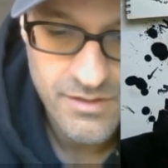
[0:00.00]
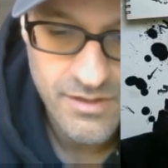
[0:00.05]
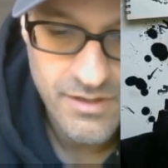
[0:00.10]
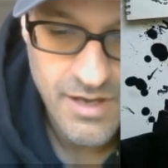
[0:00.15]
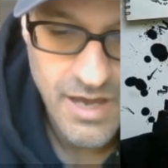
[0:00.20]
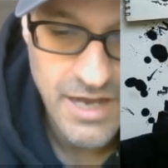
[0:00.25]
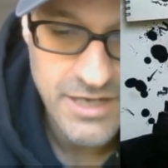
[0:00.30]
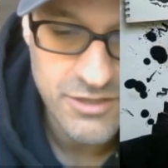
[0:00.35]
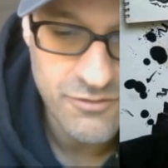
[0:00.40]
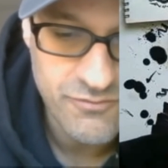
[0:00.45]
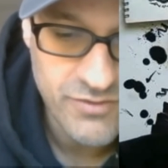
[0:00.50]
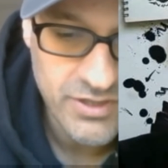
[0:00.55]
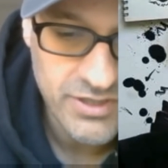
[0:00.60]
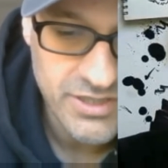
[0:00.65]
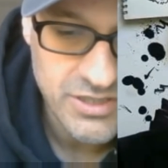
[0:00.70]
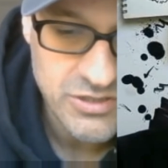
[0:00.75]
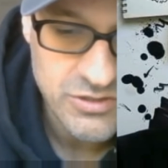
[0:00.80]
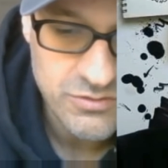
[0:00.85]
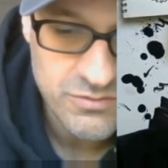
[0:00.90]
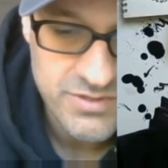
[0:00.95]
And you
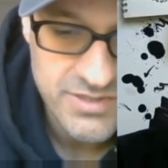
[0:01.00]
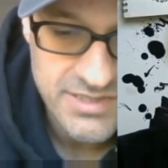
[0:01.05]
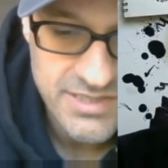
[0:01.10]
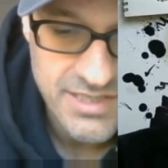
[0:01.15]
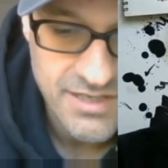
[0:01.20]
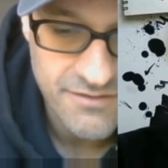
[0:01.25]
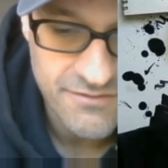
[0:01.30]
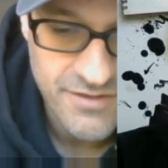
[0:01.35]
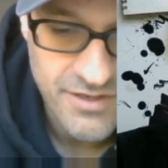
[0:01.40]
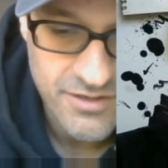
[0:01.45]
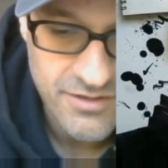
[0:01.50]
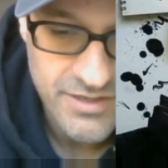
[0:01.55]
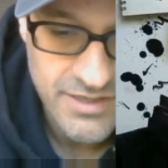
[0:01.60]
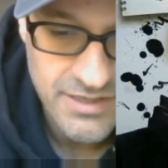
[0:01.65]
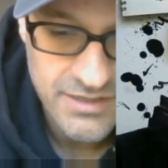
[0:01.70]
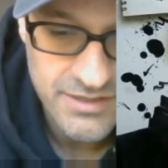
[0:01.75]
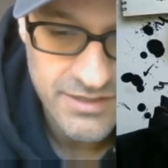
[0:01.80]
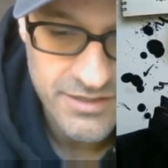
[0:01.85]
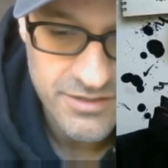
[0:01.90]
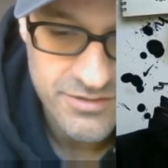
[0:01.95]
really do see a very
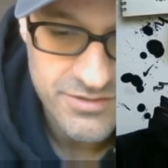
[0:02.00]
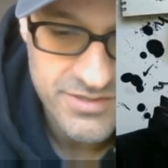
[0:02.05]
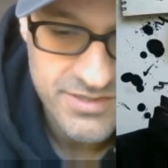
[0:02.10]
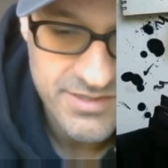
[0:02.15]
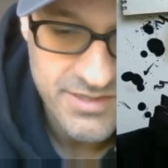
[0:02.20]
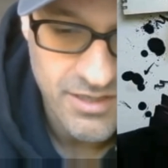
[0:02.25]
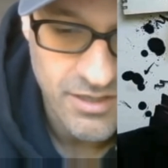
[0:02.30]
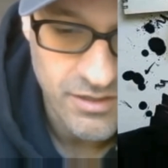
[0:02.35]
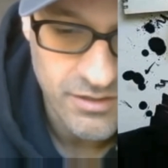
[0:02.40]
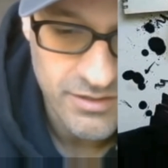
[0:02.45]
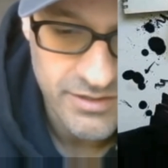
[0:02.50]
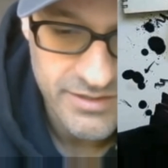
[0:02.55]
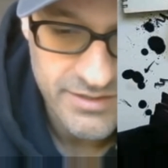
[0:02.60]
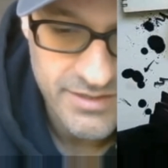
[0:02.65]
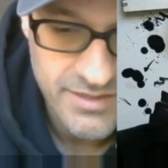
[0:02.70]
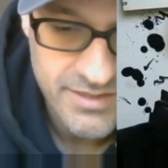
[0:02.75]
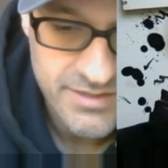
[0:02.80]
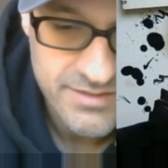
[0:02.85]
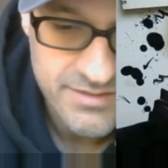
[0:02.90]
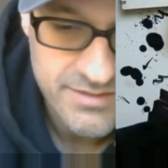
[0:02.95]
clear skull
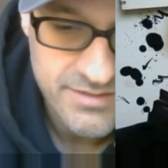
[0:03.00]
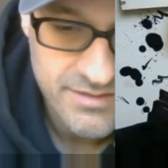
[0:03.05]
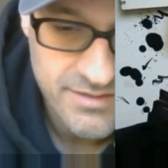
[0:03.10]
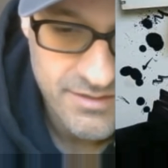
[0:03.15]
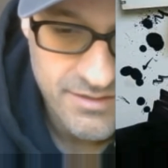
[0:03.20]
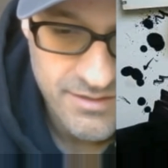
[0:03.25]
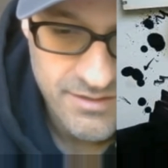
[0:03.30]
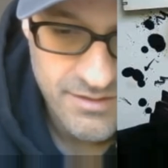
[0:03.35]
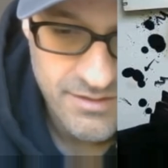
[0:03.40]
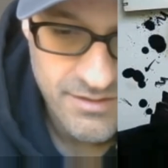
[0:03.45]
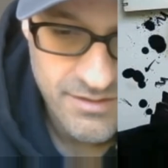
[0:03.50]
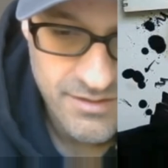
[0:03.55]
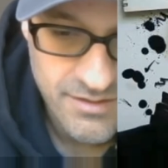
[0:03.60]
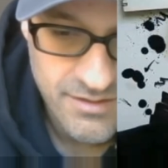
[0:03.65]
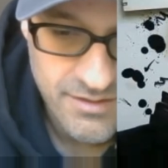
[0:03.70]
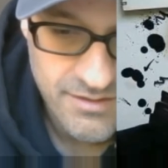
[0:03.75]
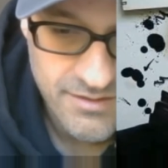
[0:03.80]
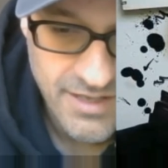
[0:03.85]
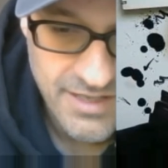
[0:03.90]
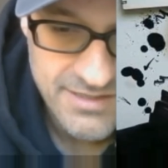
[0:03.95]
in this.
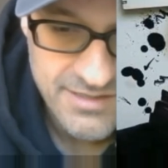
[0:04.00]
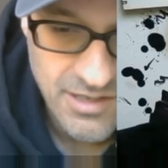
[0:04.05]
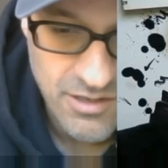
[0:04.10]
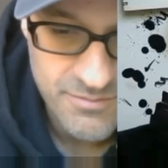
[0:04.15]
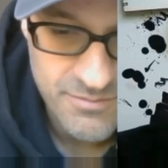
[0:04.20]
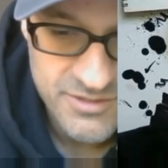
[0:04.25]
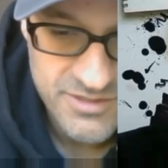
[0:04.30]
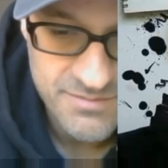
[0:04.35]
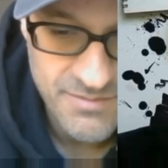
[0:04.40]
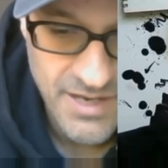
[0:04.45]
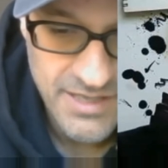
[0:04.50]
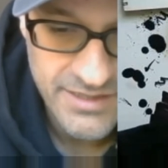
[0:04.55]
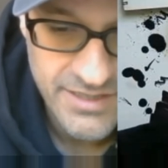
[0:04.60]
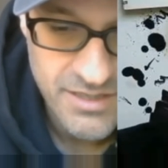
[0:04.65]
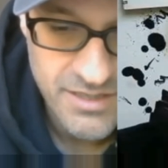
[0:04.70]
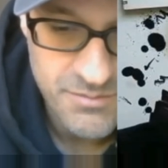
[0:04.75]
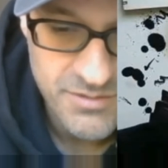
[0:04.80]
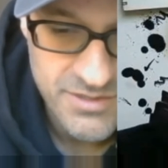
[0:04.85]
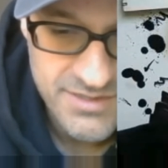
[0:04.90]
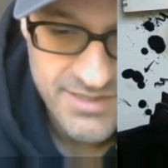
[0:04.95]
That's almost my
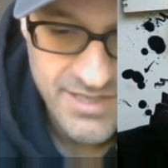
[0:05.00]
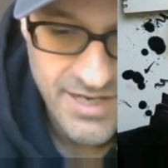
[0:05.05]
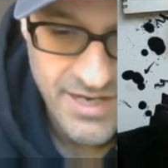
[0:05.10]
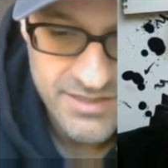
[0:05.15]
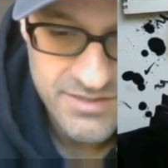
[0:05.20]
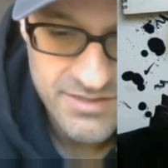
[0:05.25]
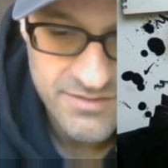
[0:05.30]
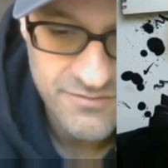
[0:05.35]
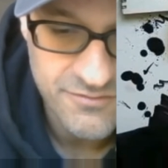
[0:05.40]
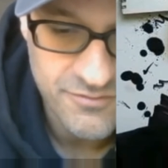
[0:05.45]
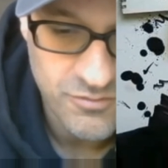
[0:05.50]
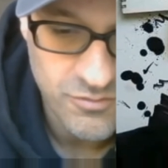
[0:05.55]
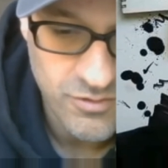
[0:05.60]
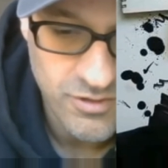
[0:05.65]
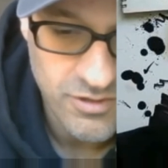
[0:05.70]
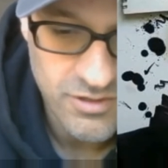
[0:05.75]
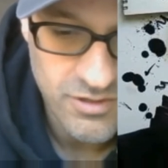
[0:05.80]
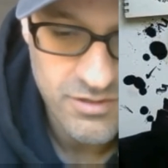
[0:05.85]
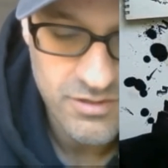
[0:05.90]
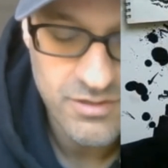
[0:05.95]
litmus test
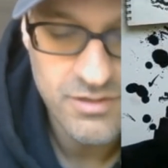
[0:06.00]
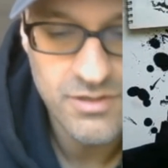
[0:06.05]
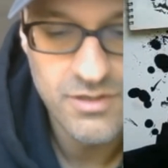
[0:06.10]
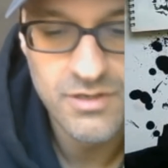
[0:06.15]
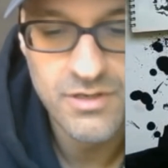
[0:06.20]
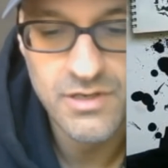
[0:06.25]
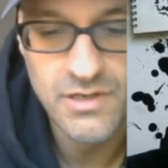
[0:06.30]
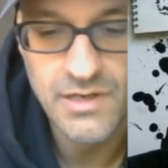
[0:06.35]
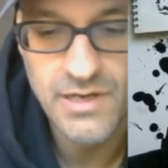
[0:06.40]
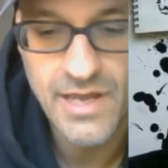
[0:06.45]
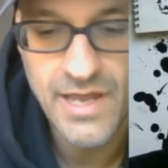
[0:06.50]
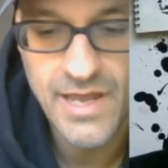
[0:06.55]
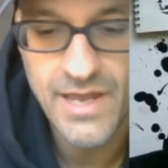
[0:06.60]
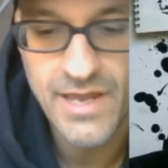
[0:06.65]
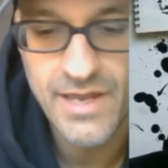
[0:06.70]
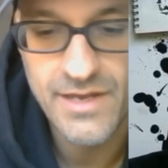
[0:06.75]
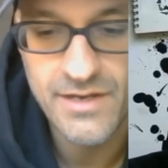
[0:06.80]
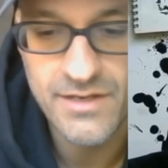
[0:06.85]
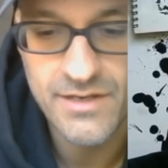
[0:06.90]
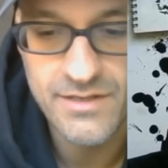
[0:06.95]
for
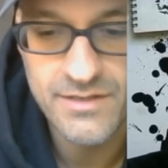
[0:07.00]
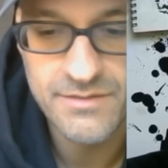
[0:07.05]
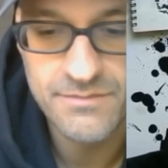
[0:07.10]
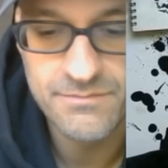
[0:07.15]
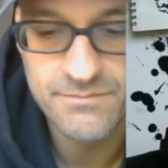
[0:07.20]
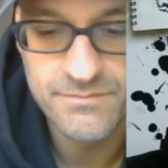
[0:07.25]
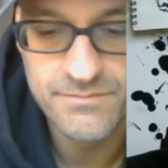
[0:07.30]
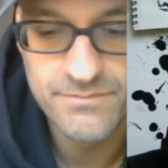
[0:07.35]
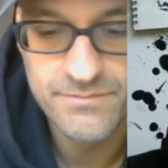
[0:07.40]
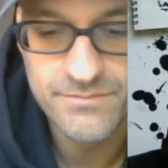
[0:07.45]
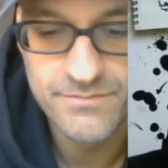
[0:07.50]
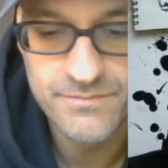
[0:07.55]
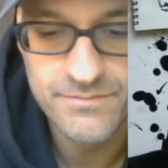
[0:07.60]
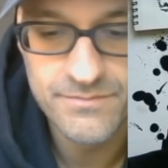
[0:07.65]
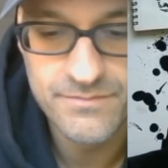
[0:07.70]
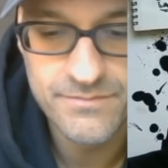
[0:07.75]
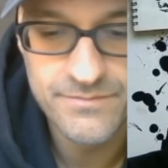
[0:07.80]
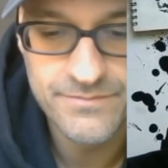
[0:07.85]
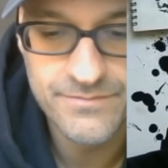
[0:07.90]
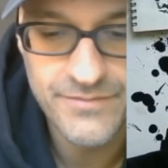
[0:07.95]
a
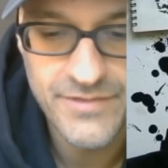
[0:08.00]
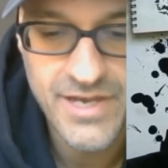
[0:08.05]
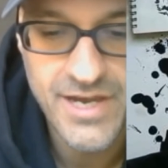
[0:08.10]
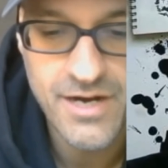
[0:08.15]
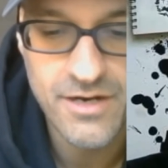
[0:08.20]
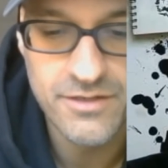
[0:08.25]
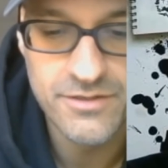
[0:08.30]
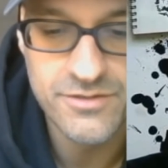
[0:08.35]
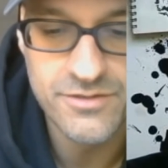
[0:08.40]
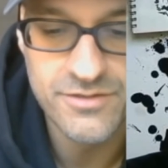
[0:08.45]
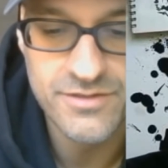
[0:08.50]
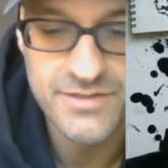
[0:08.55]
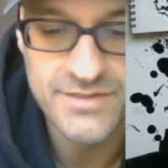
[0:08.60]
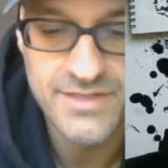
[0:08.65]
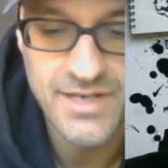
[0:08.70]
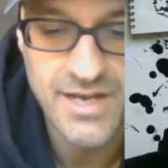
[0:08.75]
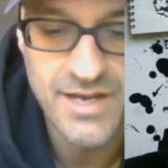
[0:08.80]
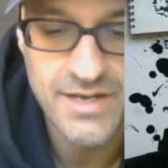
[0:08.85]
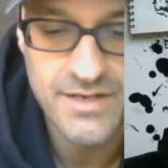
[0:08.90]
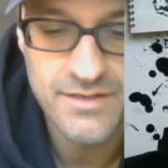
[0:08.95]
character
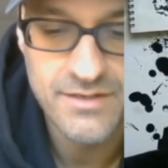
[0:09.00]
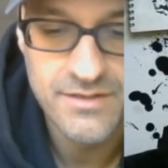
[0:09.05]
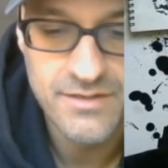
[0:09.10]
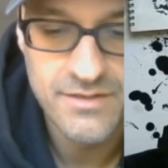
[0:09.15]
design.